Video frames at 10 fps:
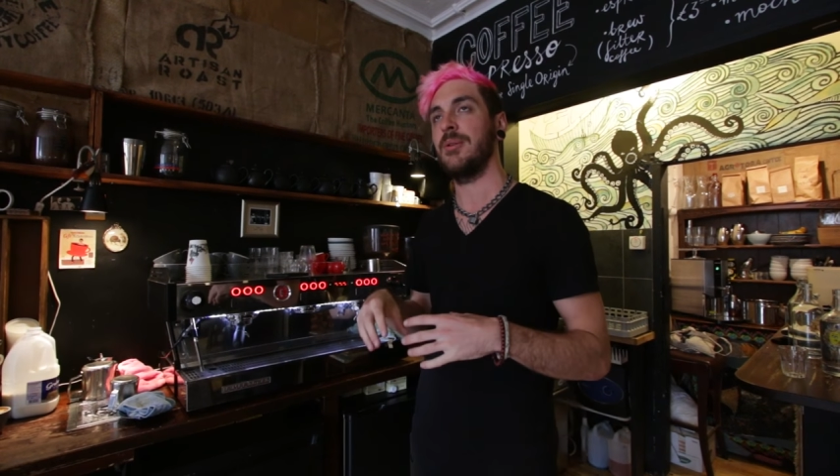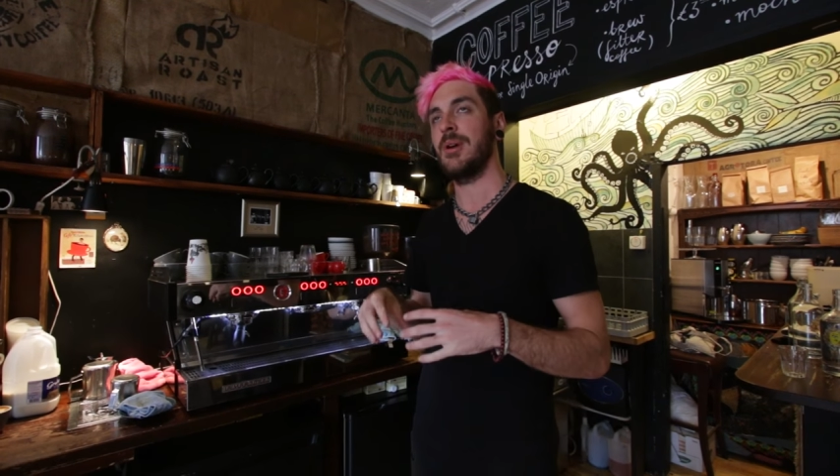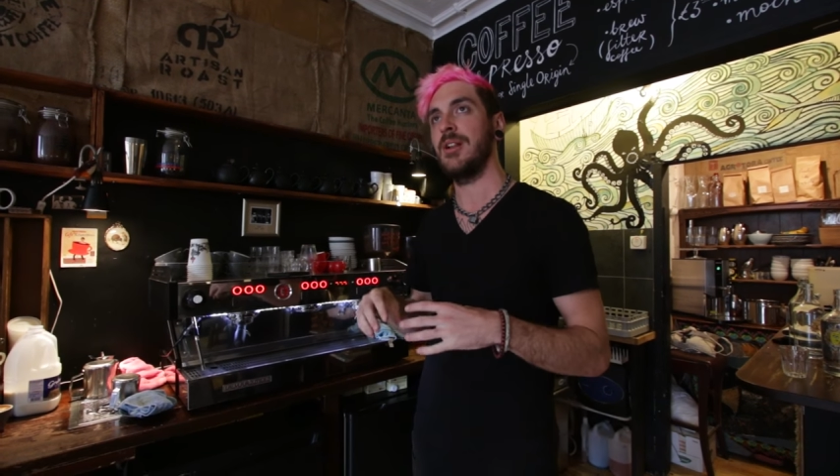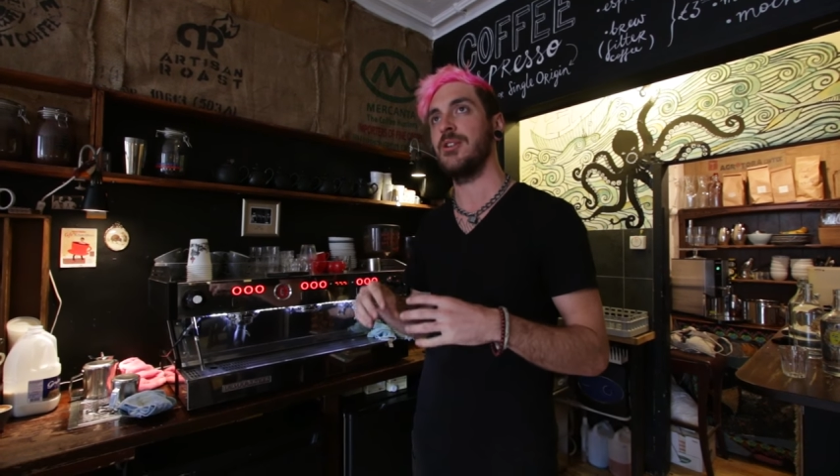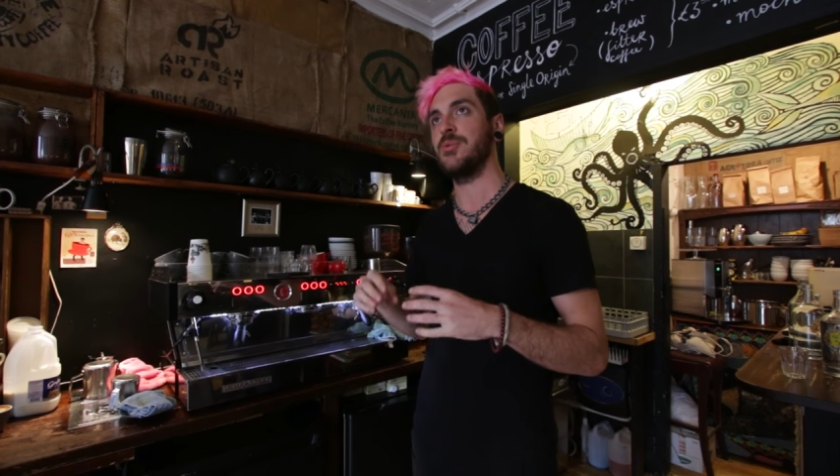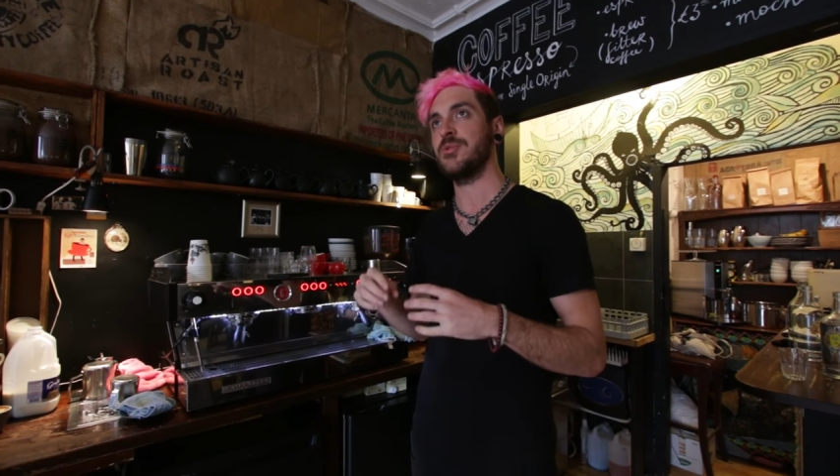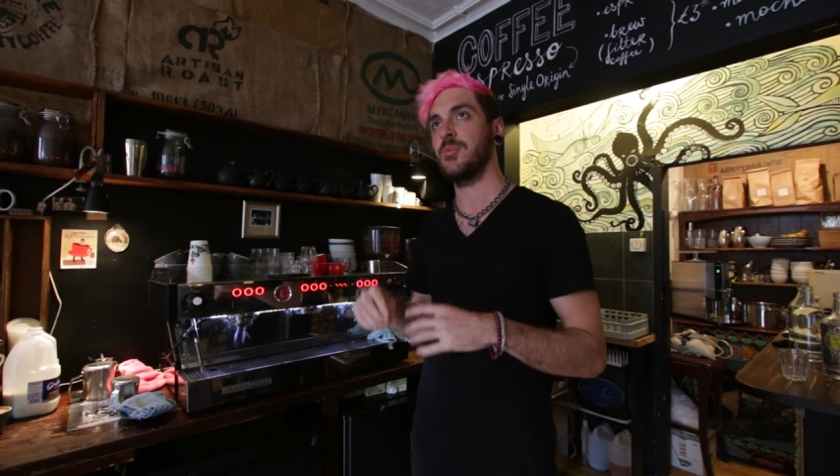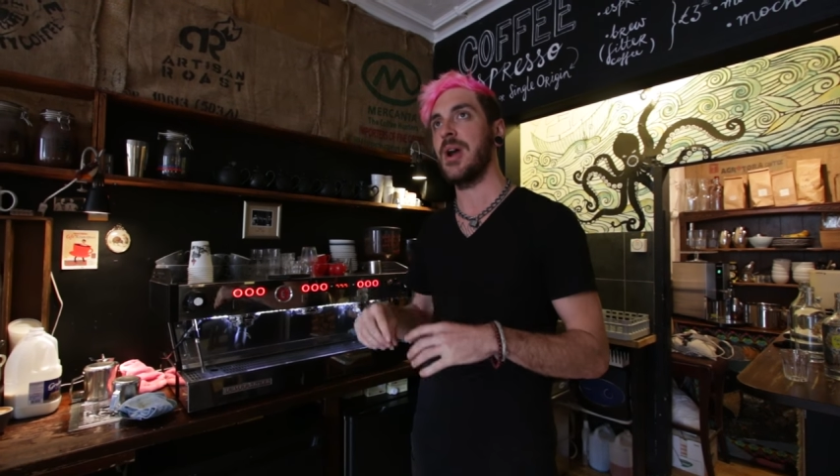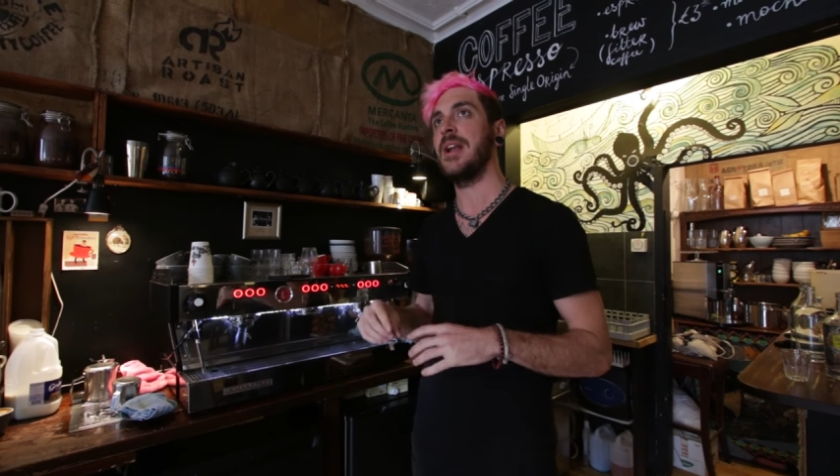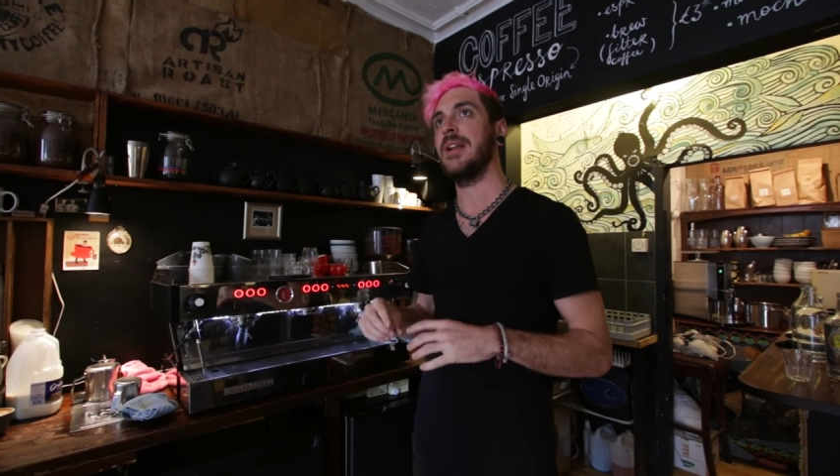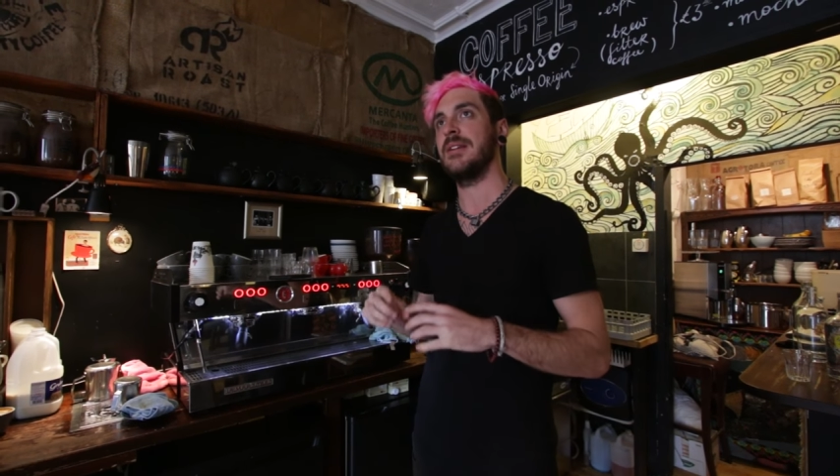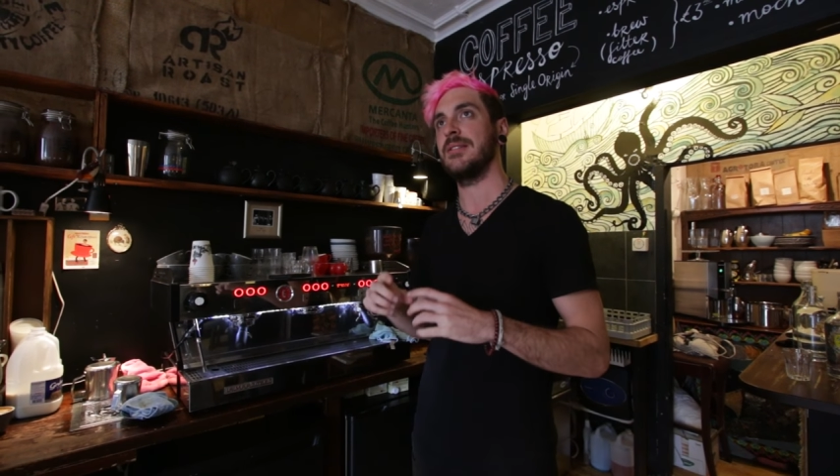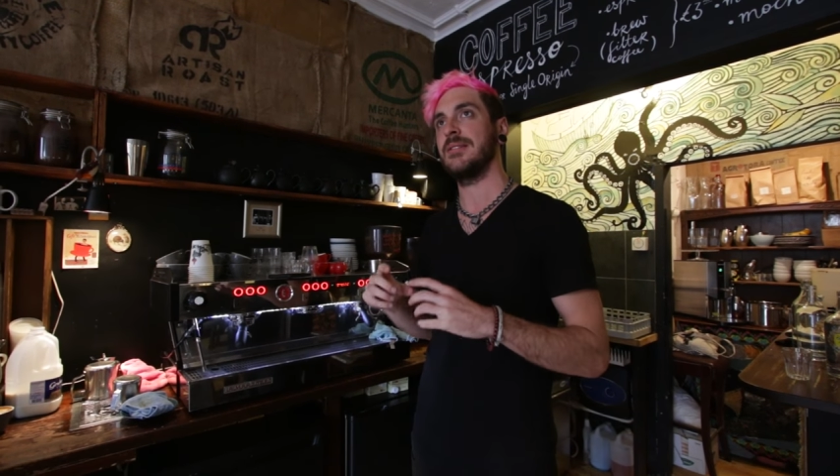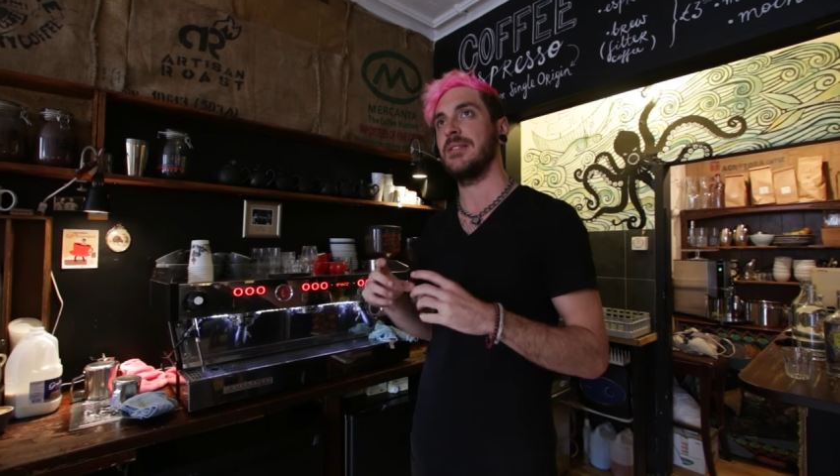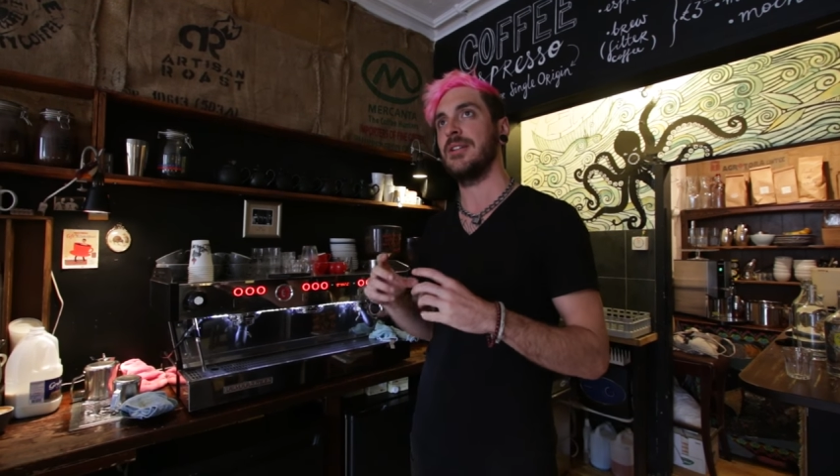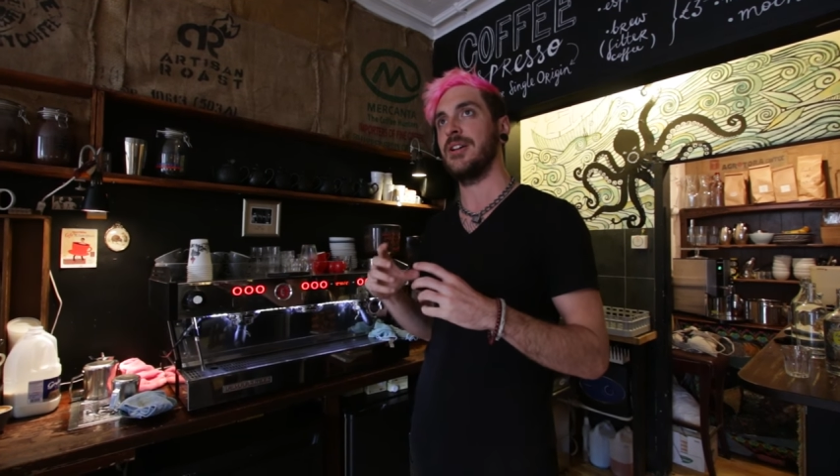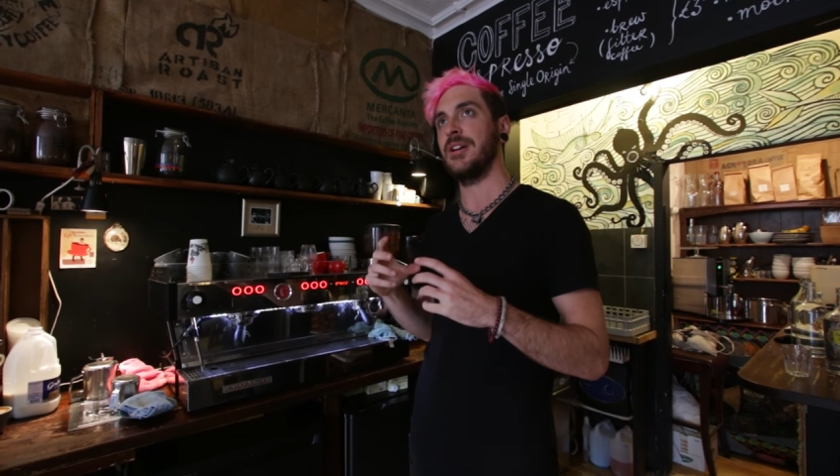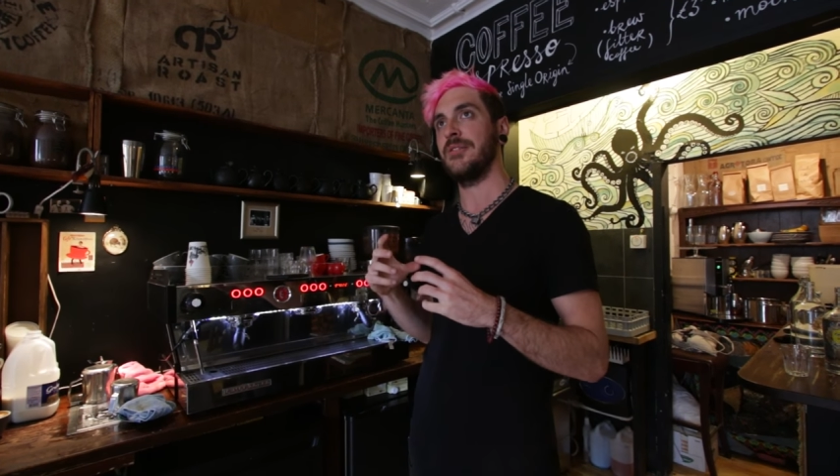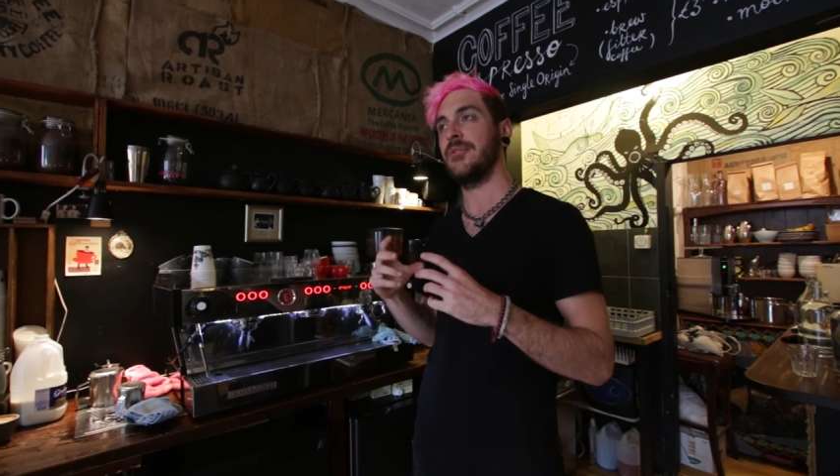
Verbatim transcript: Rowling was writing the